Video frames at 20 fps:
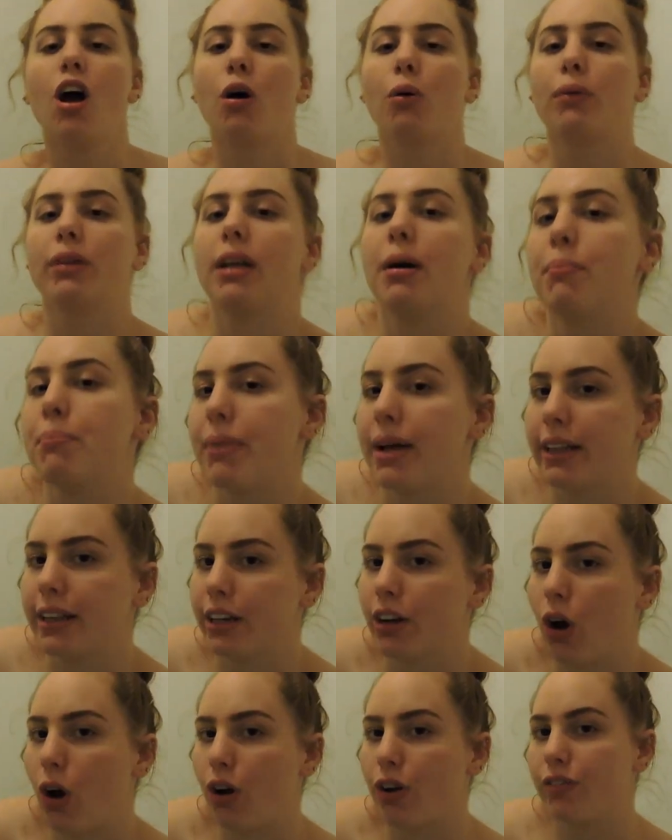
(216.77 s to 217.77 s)
when I'm
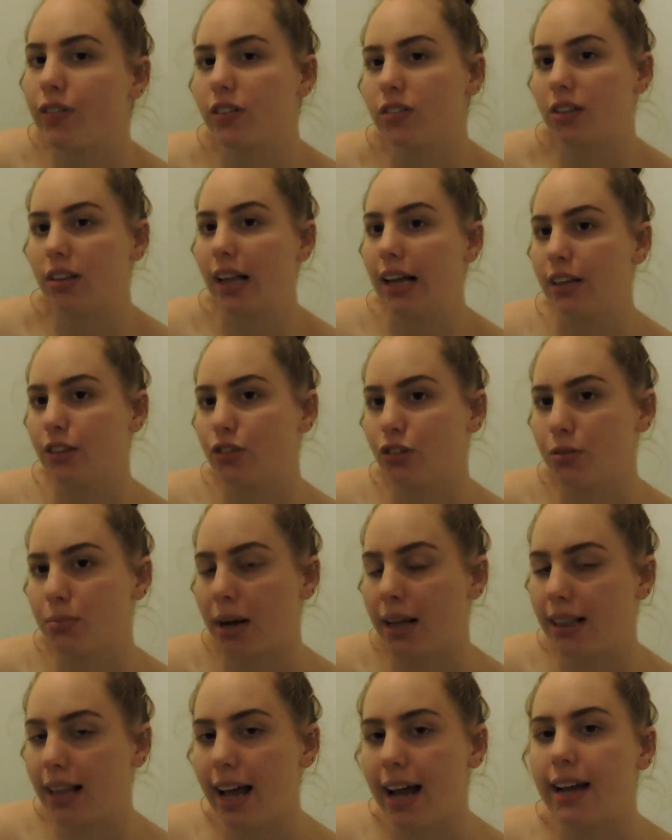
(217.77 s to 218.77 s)
bending over to like do
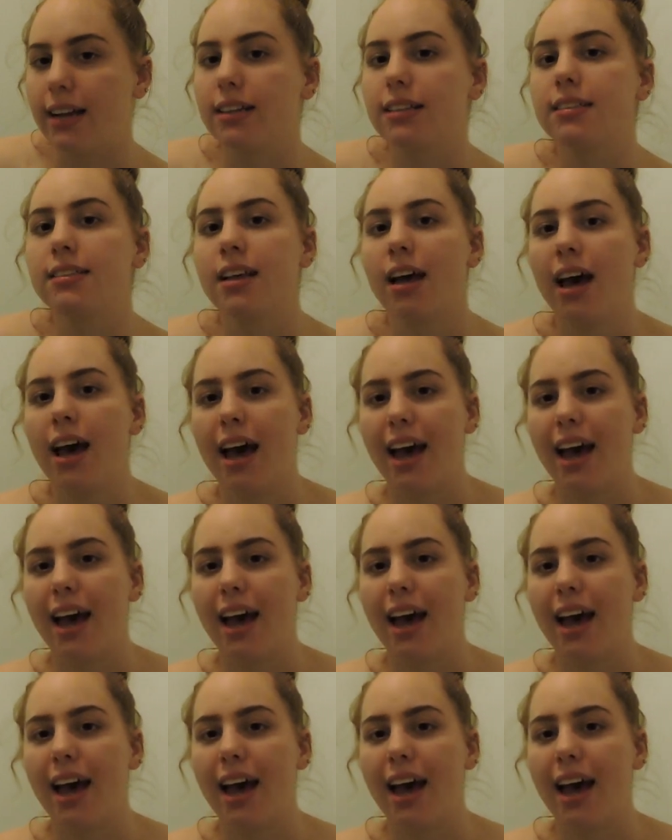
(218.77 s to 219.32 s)
my legs,